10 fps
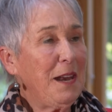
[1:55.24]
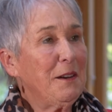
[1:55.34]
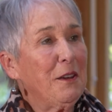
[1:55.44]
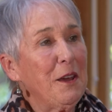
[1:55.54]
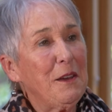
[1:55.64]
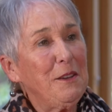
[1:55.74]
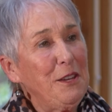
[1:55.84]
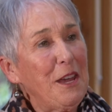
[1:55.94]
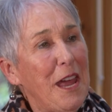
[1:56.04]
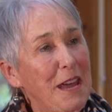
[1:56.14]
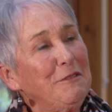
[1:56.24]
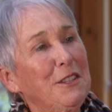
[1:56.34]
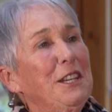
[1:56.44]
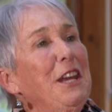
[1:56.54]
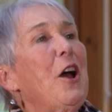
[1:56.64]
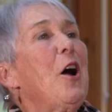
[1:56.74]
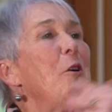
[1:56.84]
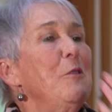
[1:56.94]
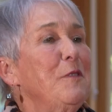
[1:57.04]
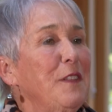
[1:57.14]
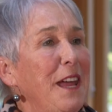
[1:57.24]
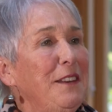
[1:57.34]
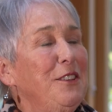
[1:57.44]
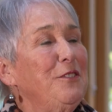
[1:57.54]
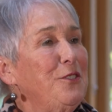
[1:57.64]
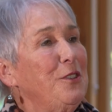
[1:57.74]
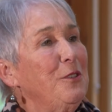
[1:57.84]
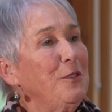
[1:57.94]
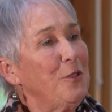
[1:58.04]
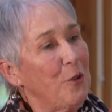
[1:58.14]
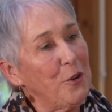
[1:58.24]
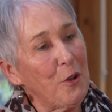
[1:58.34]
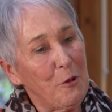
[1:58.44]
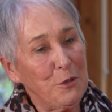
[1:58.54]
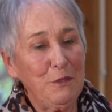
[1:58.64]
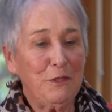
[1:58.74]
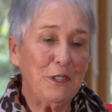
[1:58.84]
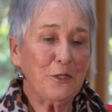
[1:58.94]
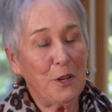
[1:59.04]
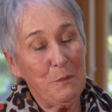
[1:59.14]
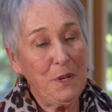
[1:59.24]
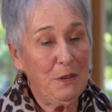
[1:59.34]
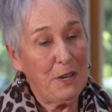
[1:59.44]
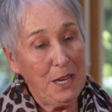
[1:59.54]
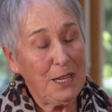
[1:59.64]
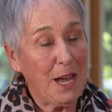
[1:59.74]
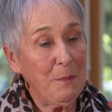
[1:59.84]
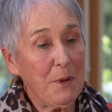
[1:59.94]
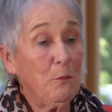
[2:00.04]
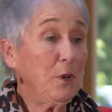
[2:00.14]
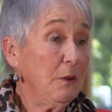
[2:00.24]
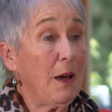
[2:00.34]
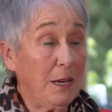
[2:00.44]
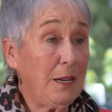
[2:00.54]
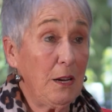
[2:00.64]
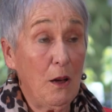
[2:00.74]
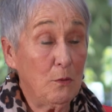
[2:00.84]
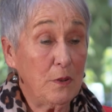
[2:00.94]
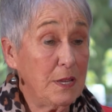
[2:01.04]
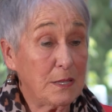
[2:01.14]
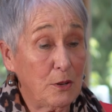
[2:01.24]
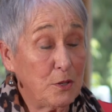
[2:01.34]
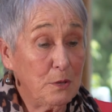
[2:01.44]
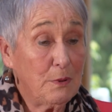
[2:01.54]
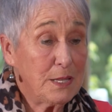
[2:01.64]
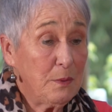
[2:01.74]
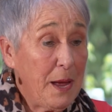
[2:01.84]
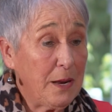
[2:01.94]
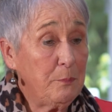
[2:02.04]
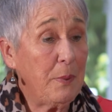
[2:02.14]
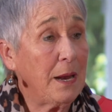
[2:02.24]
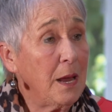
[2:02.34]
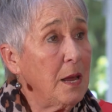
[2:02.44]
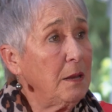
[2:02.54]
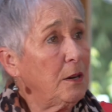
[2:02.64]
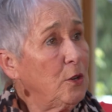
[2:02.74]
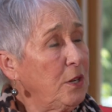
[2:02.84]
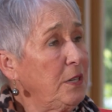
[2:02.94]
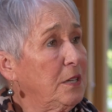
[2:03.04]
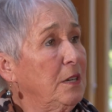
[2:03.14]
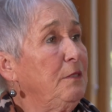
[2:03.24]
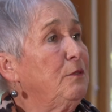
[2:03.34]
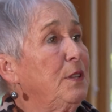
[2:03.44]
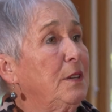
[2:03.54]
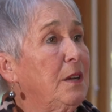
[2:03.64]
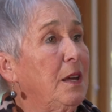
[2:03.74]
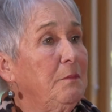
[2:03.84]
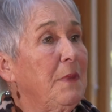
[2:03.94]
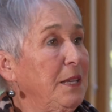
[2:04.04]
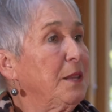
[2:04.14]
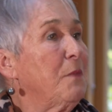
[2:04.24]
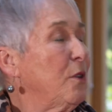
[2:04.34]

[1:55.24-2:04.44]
And exactly you have right. to get over that. Mm. You're not old, you've just got a bit of a hiccup. Mm. Well, you are getting older, there's no two ways about it, but learning to live with it and make the